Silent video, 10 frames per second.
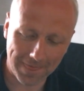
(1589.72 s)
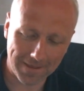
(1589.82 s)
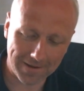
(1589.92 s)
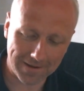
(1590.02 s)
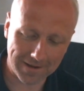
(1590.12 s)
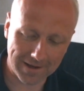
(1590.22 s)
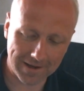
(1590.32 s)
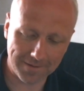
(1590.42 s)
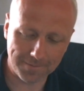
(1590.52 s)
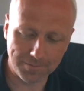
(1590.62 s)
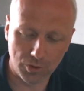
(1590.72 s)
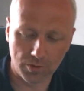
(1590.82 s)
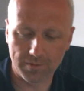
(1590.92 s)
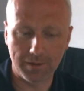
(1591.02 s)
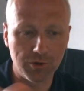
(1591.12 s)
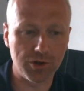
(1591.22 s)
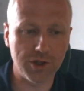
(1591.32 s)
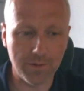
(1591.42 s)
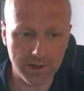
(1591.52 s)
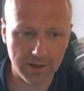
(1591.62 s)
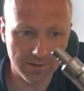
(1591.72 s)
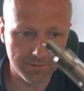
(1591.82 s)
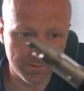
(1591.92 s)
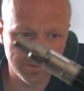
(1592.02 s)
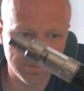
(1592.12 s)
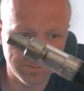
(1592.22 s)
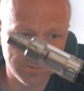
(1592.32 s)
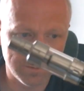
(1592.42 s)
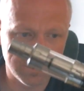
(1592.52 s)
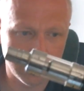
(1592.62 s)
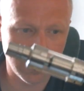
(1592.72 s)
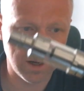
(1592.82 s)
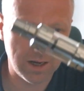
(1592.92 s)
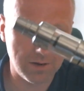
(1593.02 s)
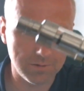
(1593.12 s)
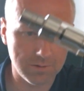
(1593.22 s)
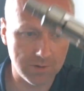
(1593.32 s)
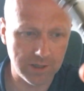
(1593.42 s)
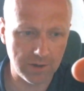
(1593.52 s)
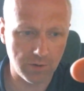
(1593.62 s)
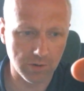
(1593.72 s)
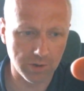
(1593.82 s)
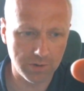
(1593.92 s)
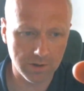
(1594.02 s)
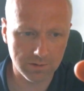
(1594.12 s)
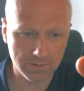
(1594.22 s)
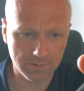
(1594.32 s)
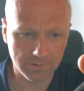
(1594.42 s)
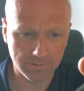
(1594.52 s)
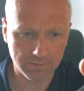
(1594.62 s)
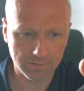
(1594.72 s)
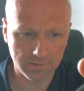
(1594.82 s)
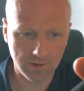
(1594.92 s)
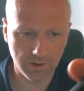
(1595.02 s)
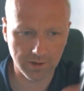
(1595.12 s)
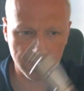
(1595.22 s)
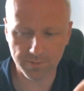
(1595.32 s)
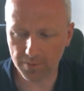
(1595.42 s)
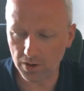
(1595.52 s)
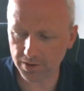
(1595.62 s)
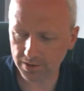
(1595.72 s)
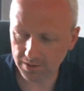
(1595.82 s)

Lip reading: But I'm just showing you how they all look on this mod.